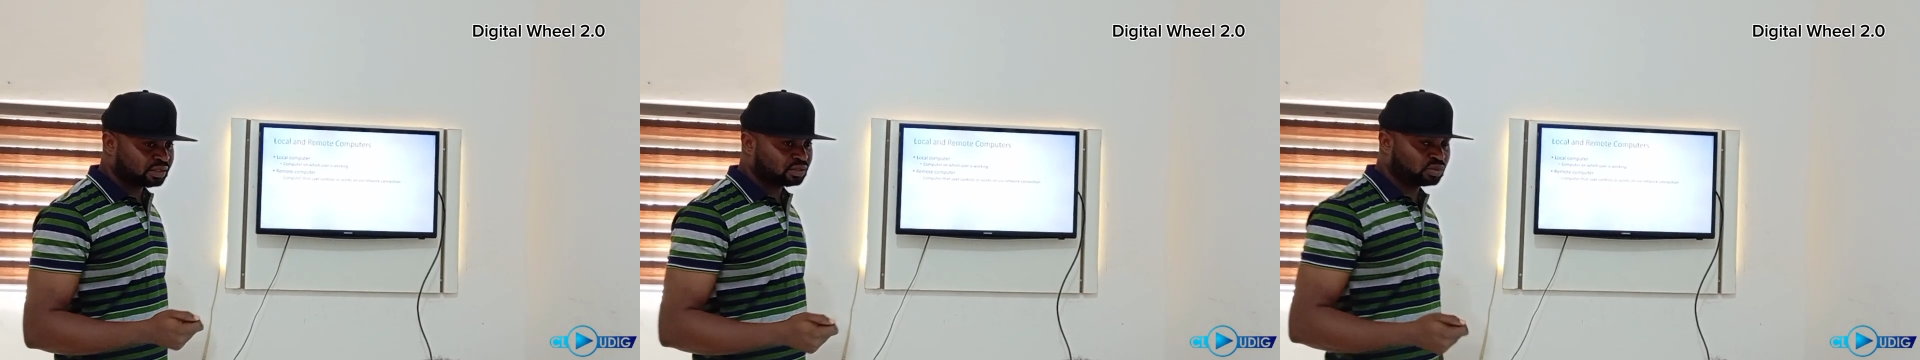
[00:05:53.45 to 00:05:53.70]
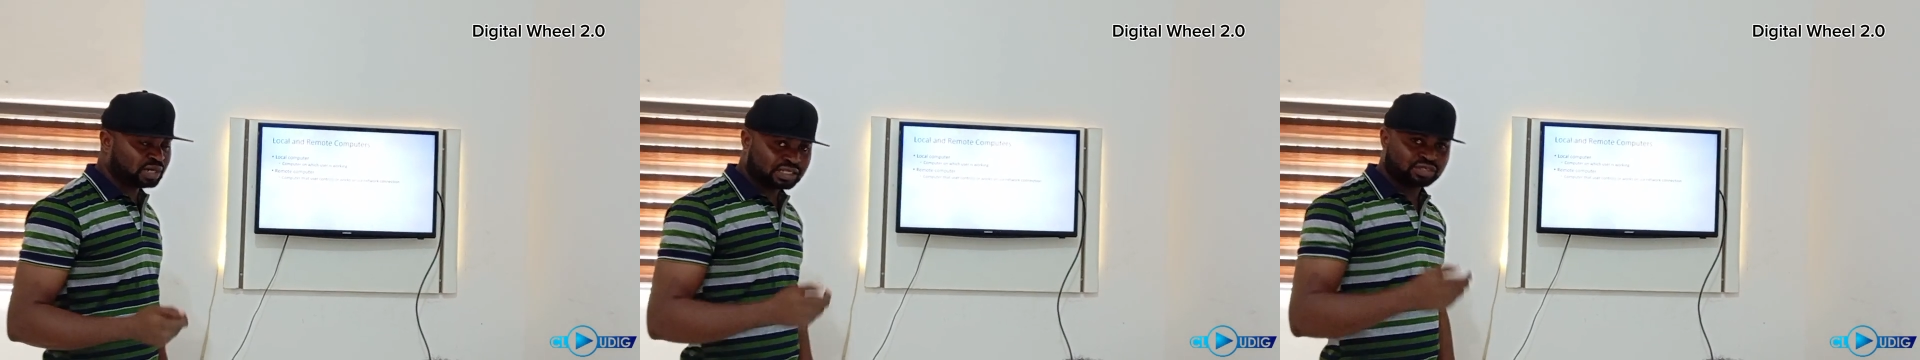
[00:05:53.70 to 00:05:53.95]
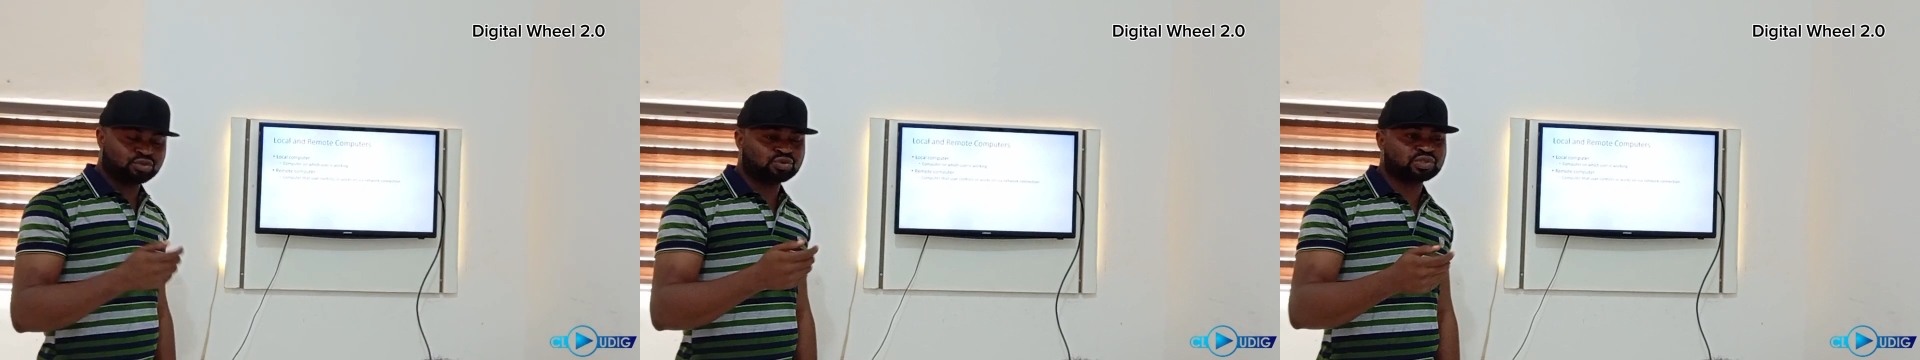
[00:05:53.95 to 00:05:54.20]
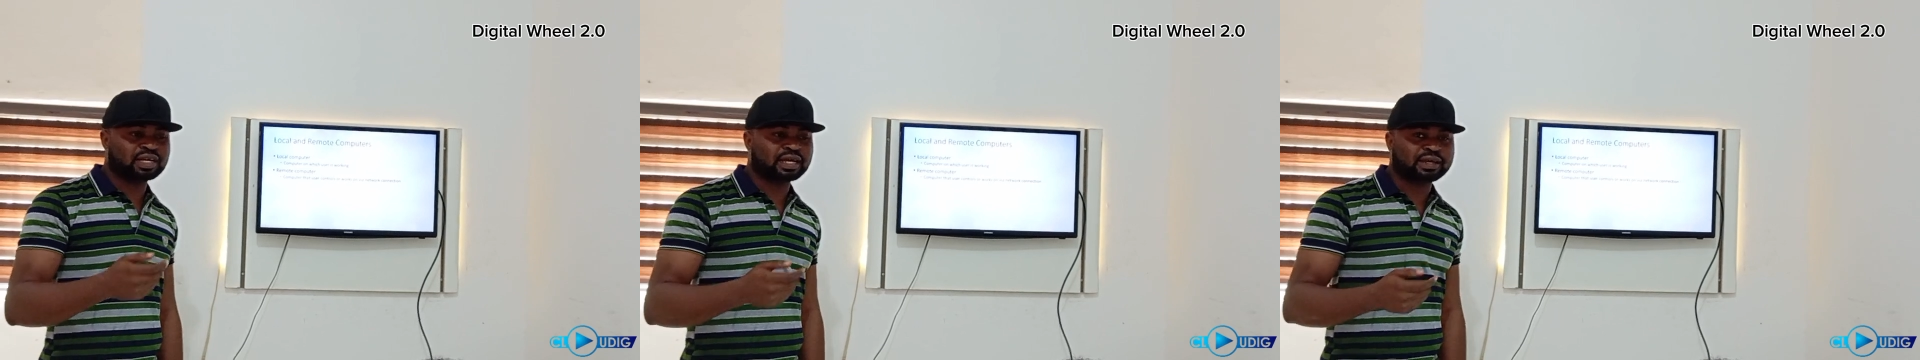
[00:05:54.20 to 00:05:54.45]
So that
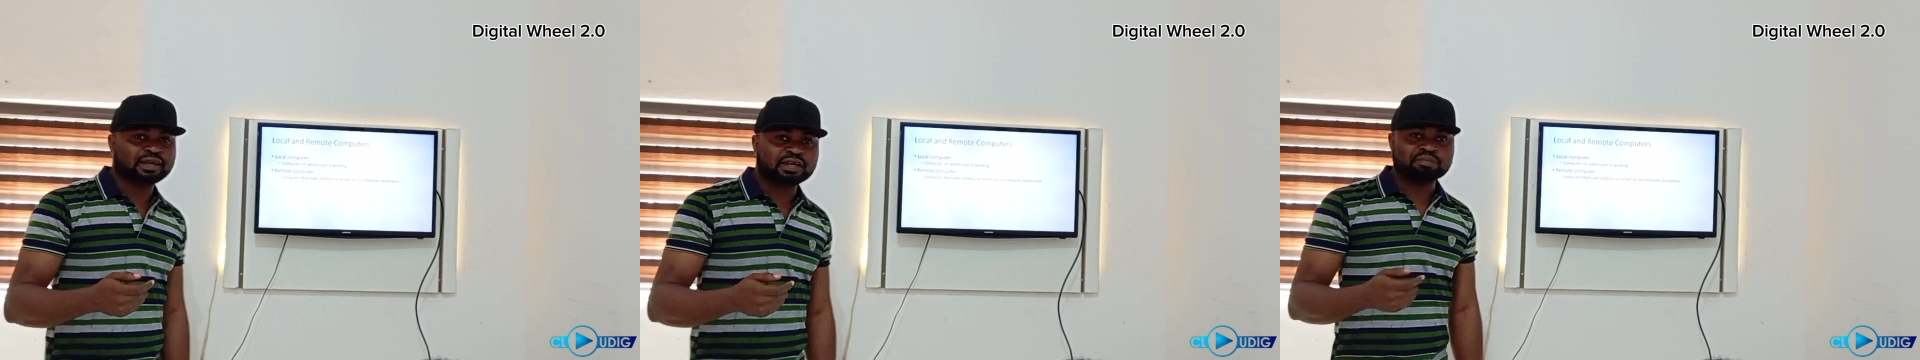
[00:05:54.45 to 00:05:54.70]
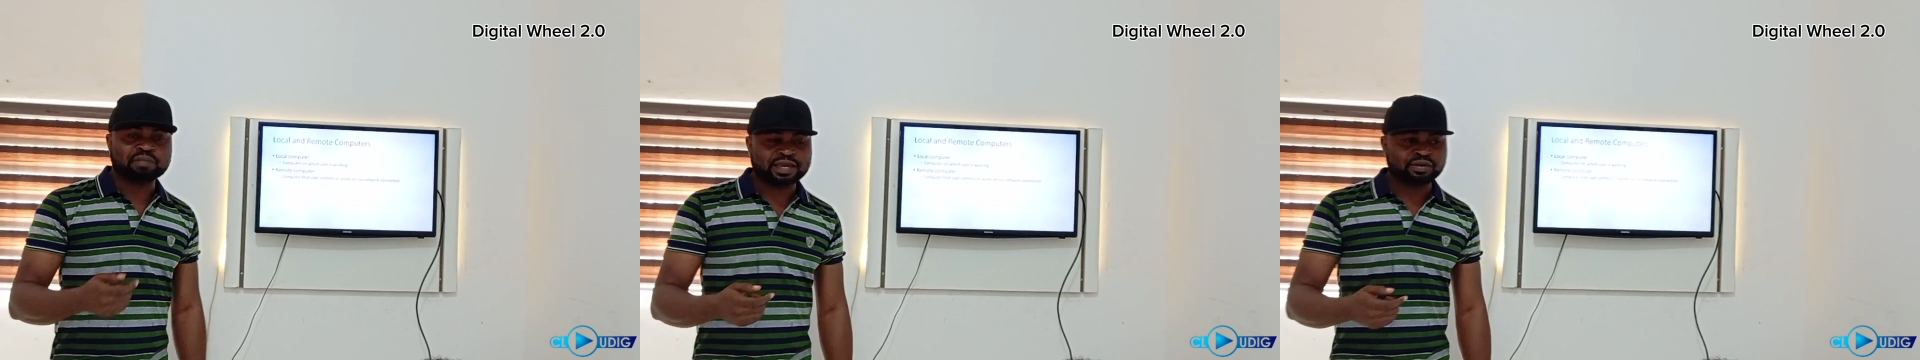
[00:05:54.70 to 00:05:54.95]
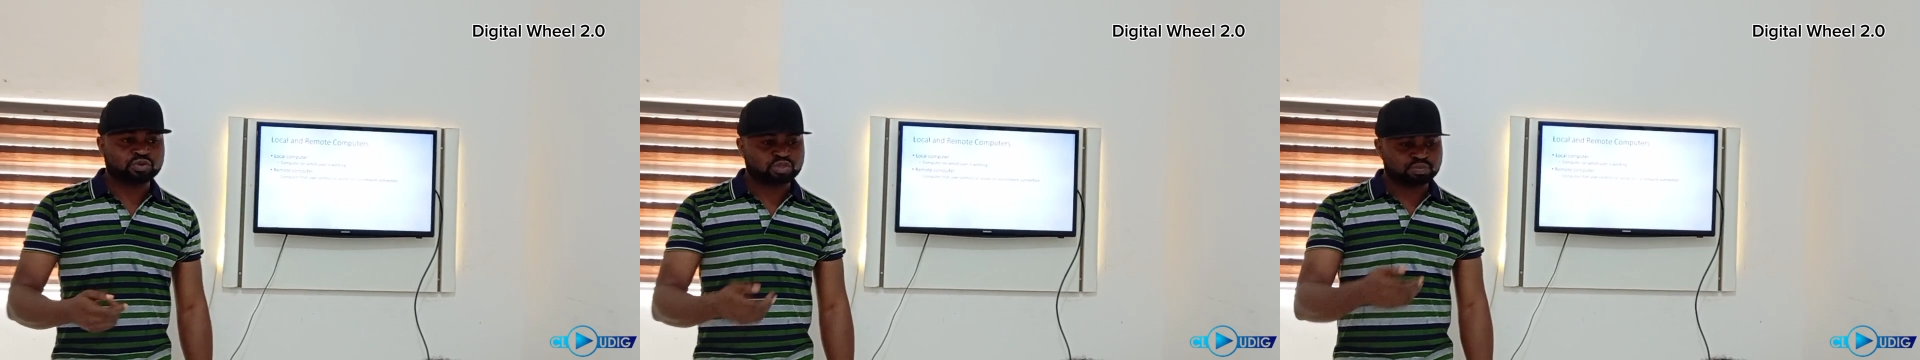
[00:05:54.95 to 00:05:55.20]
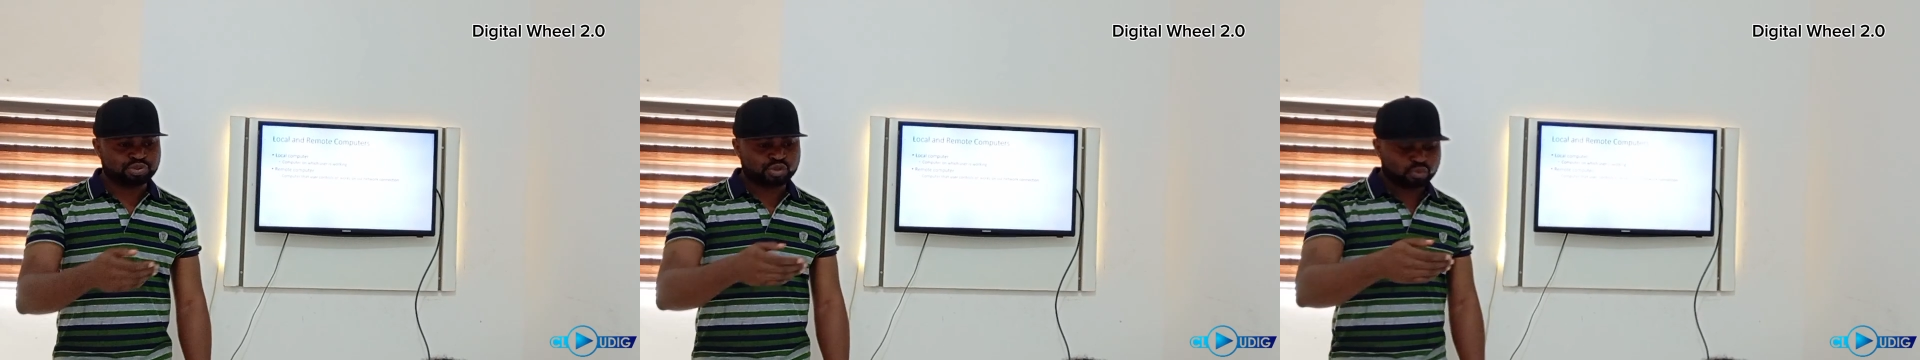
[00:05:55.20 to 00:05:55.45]
user might not
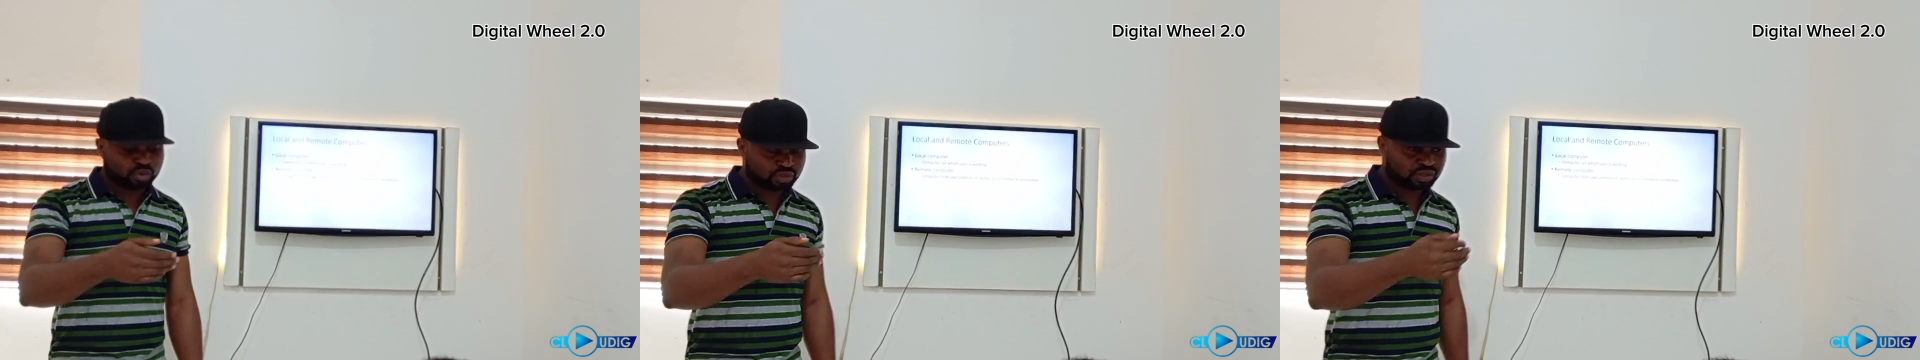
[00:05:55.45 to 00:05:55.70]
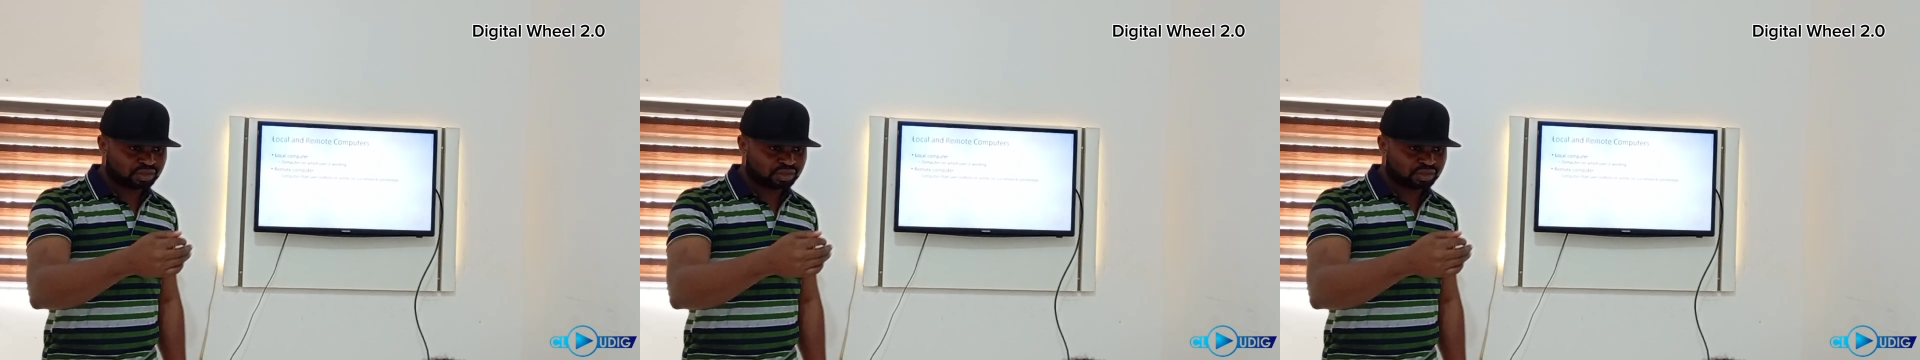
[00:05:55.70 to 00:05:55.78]
be what?